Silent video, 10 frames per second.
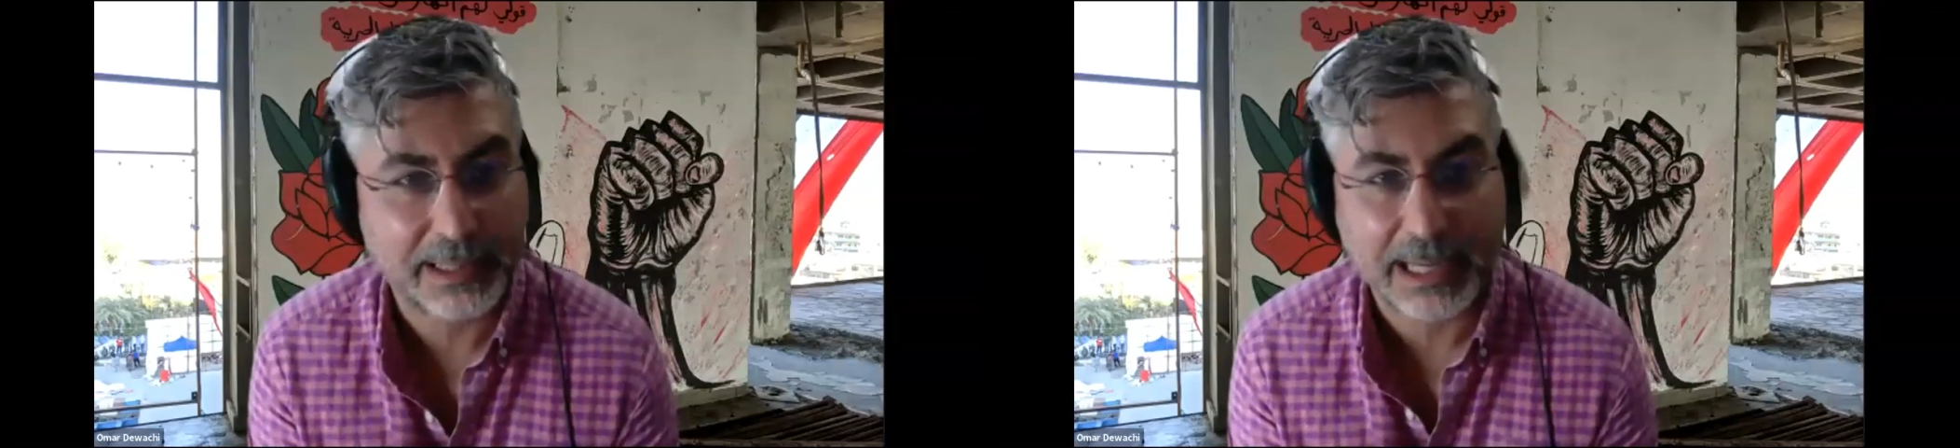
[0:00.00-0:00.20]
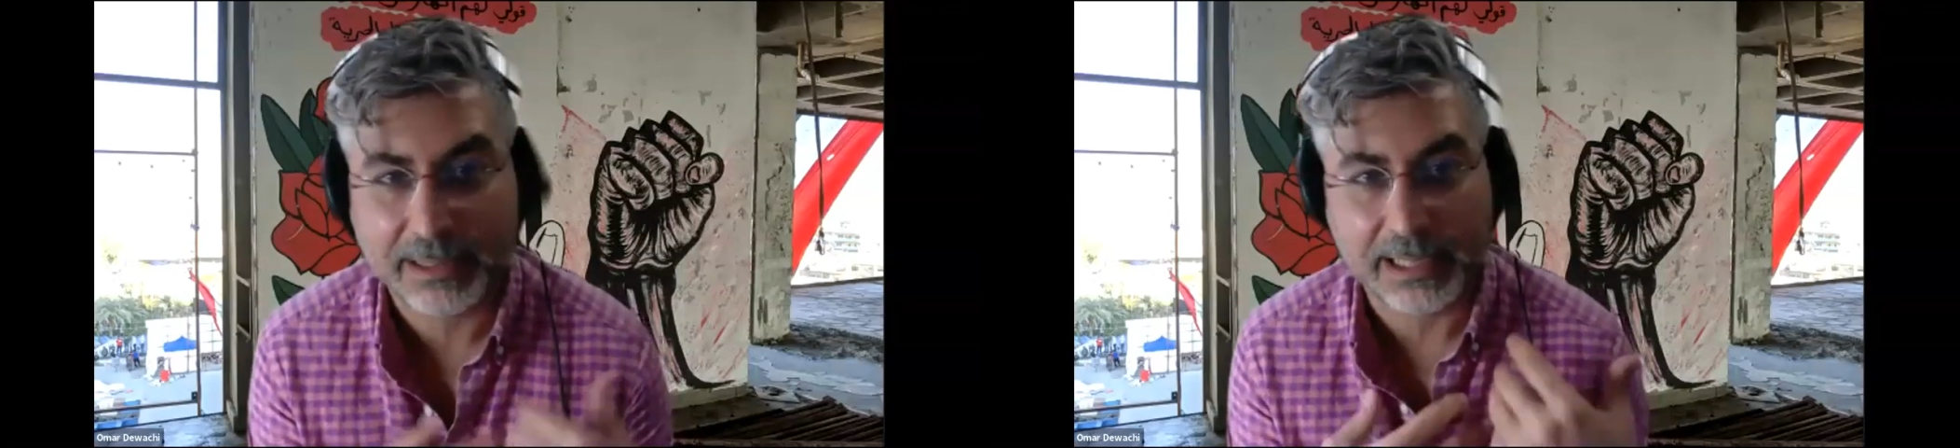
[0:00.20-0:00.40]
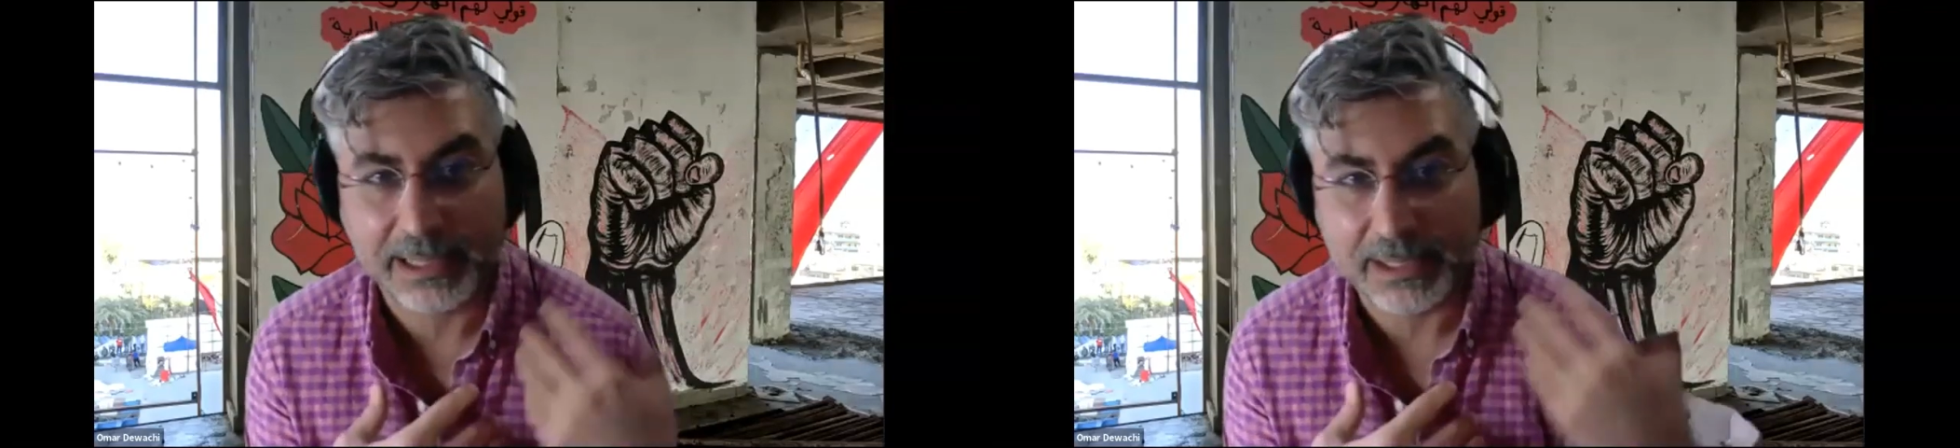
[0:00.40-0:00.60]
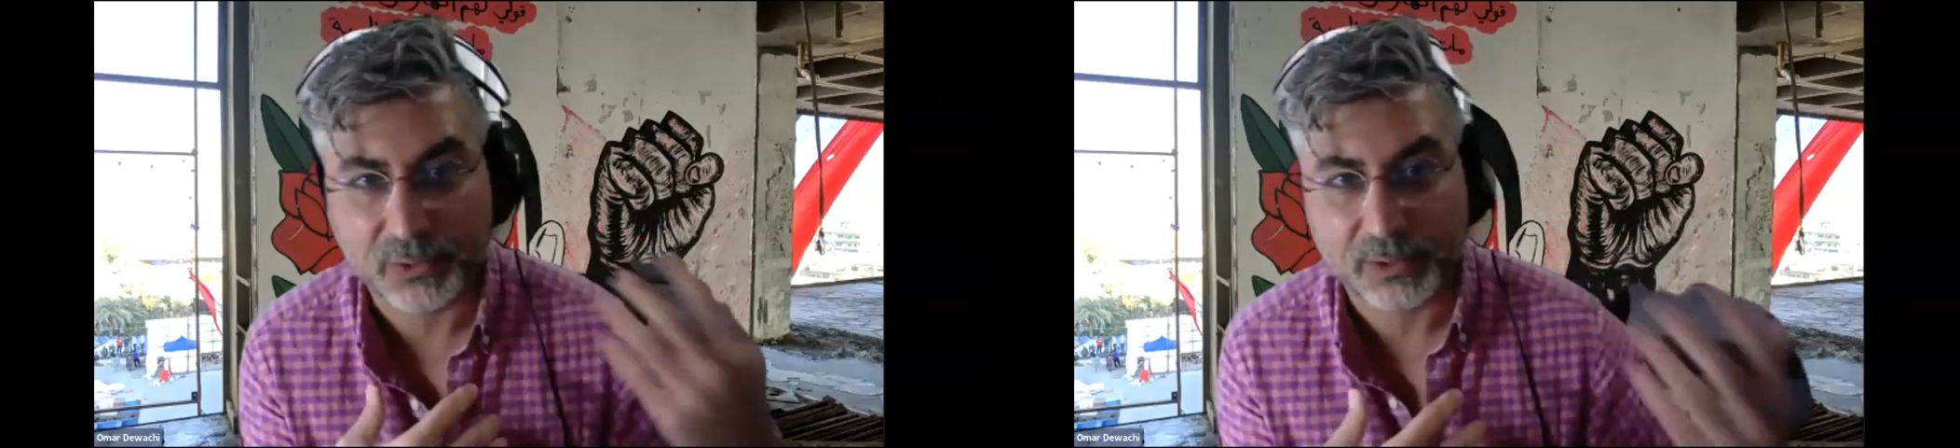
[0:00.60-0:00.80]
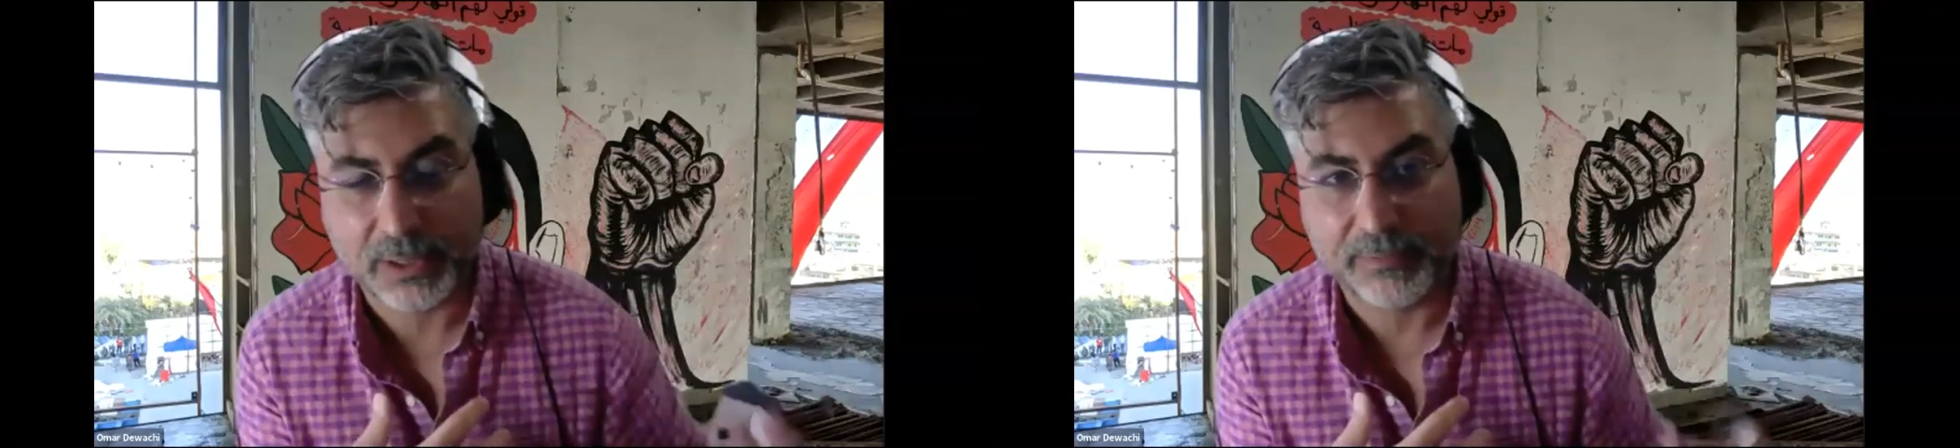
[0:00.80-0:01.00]
That
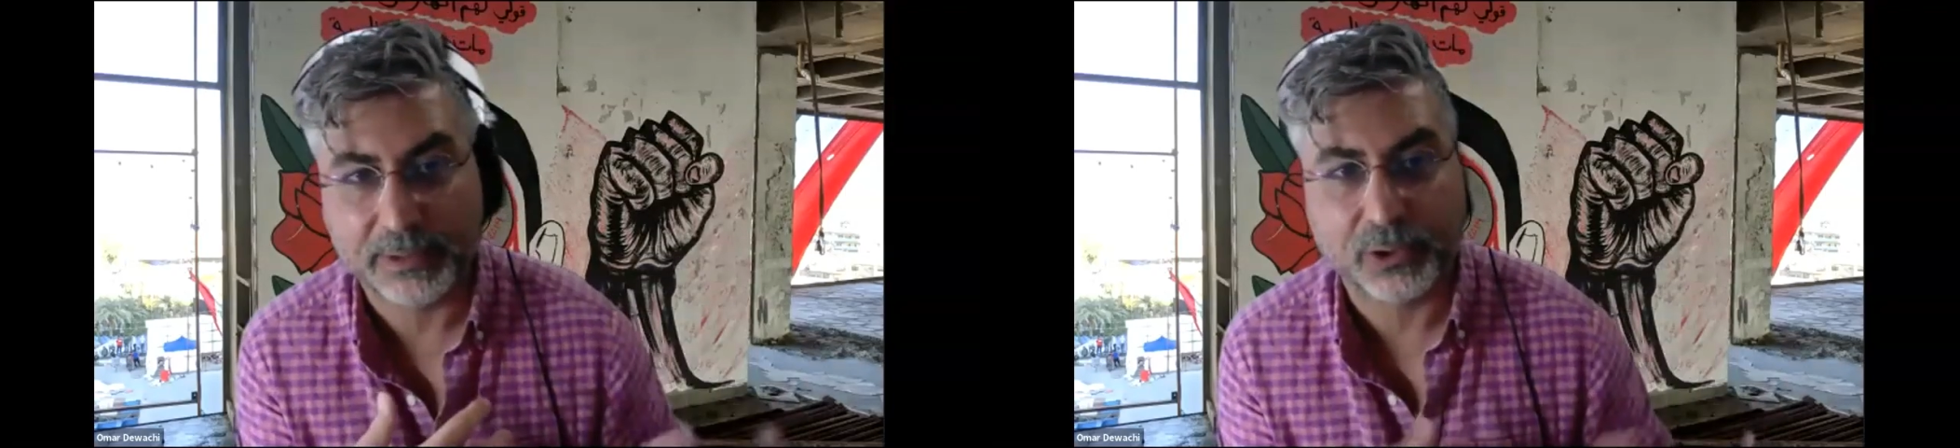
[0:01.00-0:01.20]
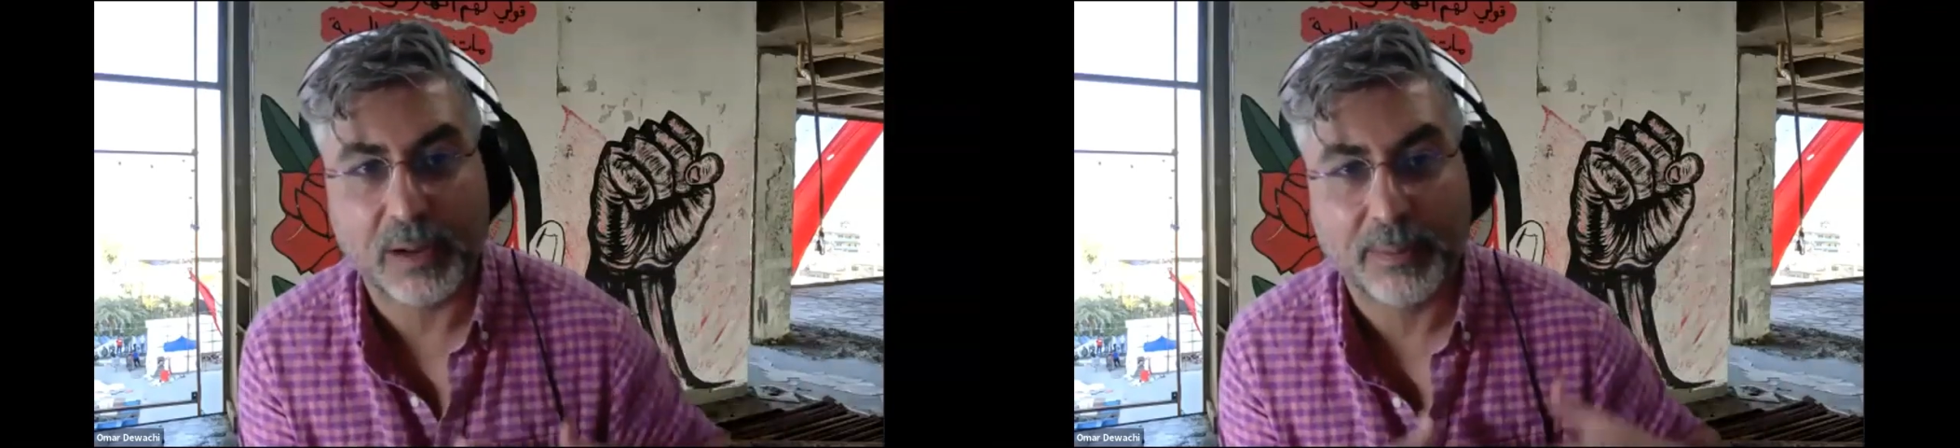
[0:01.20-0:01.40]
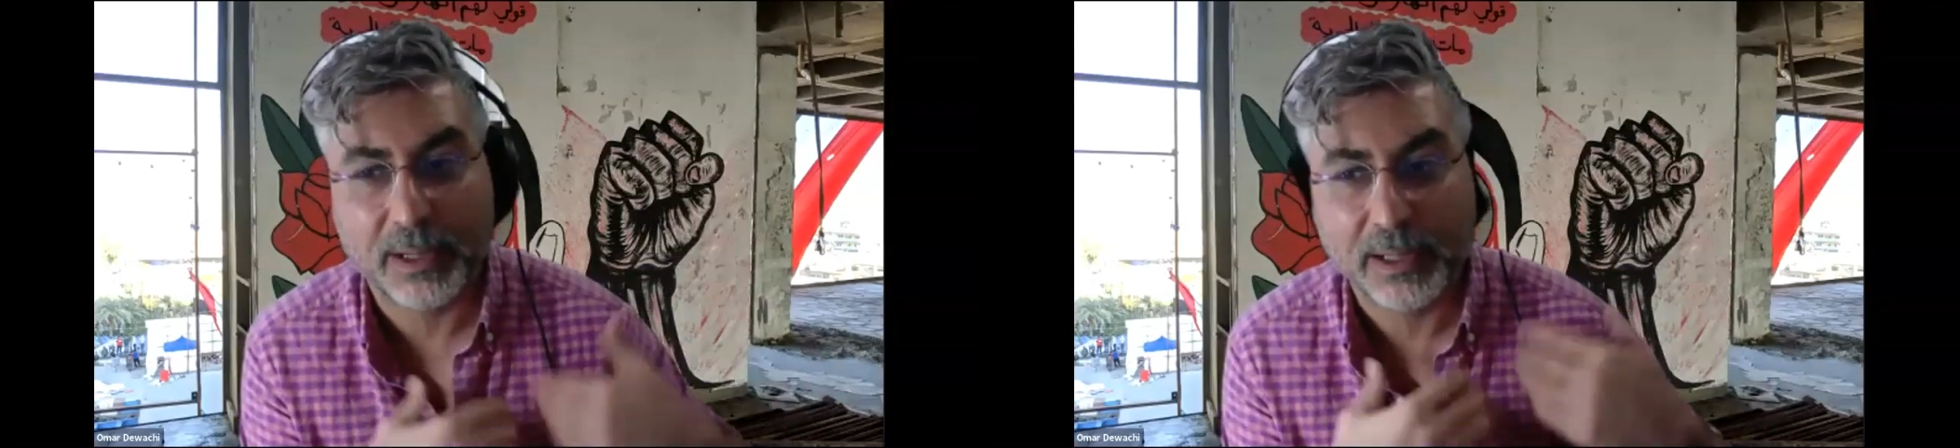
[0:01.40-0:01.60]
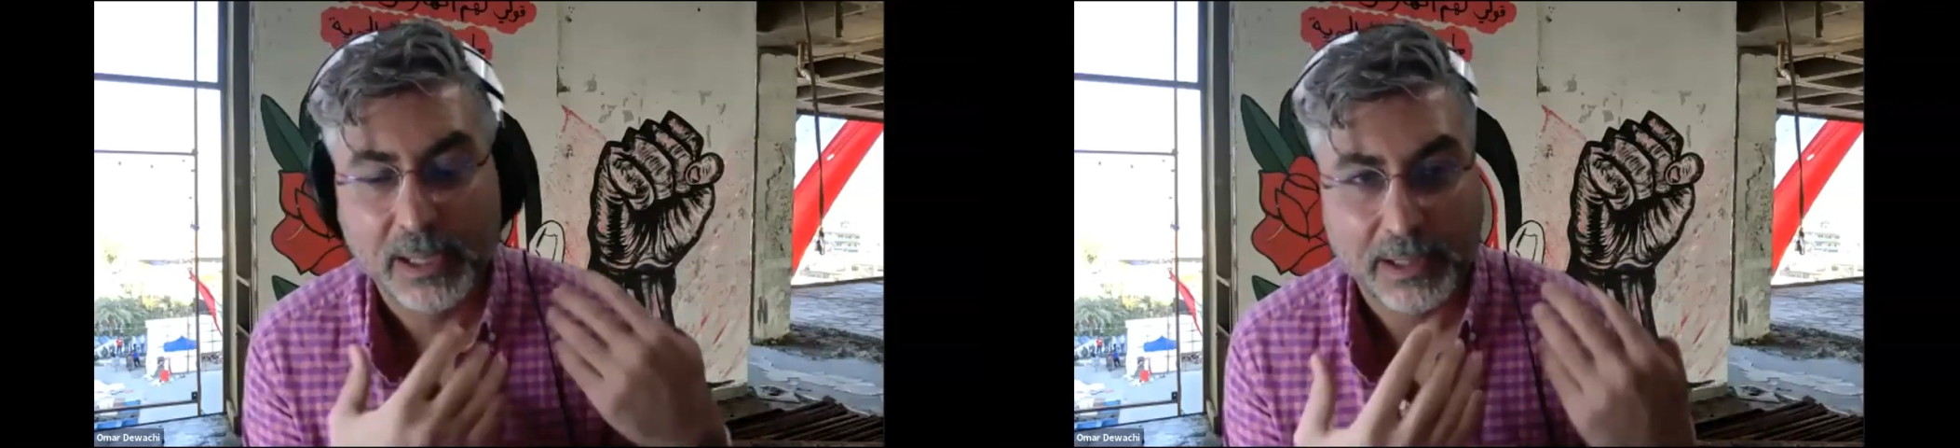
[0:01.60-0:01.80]
history of the trauma,